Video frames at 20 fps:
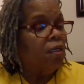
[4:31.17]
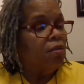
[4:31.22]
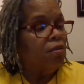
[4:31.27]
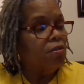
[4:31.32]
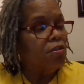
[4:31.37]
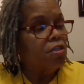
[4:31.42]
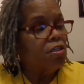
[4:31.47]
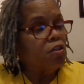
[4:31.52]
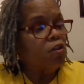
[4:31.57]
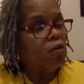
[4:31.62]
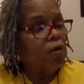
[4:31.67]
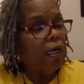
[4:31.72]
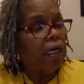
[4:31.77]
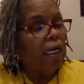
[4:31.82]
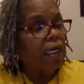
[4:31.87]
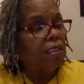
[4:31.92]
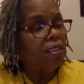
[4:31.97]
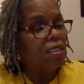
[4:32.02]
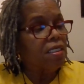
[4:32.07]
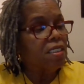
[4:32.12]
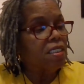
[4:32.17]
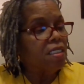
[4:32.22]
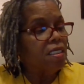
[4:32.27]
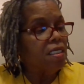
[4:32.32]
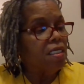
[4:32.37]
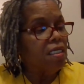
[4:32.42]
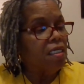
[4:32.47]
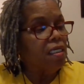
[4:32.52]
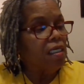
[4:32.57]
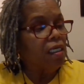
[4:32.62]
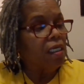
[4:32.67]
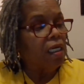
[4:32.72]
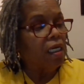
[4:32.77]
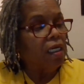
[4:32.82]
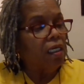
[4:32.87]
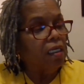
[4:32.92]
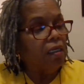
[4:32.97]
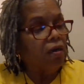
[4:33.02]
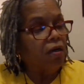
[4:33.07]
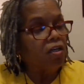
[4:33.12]
You should try to see
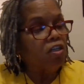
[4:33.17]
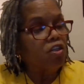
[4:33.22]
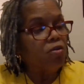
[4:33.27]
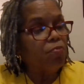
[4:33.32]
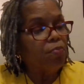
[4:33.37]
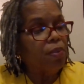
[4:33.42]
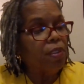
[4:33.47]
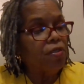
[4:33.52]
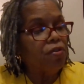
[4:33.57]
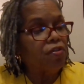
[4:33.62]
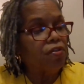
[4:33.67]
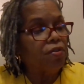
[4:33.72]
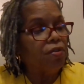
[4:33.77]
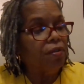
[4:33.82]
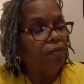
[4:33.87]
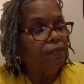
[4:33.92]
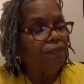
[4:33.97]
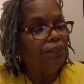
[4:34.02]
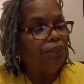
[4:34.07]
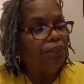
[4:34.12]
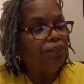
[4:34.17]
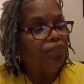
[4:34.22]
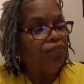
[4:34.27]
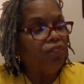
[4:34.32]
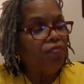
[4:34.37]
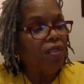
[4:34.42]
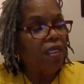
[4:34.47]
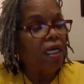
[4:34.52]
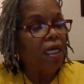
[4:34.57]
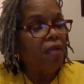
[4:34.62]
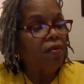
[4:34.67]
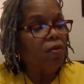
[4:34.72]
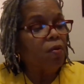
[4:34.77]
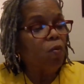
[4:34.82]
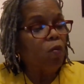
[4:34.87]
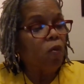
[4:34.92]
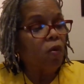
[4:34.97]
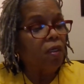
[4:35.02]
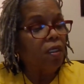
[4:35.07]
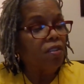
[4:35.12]
a larger picture than the
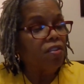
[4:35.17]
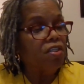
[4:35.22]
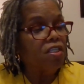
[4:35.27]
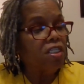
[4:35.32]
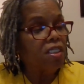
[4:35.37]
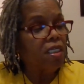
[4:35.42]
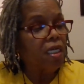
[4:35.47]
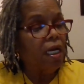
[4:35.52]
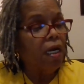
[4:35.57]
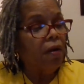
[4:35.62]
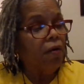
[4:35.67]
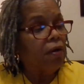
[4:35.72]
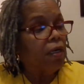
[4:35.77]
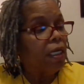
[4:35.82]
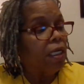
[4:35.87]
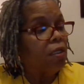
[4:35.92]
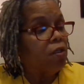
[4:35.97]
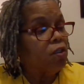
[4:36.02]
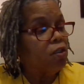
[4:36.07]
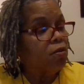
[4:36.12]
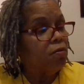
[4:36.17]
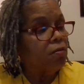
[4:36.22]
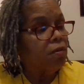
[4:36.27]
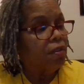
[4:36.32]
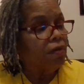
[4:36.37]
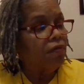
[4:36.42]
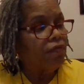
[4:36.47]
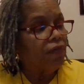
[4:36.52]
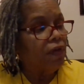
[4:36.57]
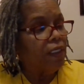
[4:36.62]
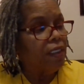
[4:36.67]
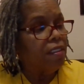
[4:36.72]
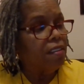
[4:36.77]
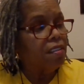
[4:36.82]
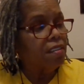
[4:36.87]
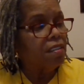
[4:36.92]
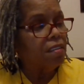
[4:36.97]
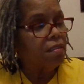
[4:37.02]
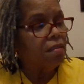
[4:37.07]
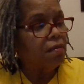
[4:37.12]
one staring at you in the
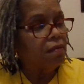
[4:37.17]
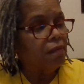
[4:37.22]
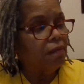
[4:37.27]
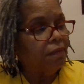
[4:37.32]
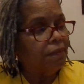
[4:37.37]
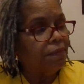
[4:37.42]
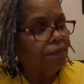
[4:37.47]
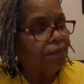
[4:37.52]
face.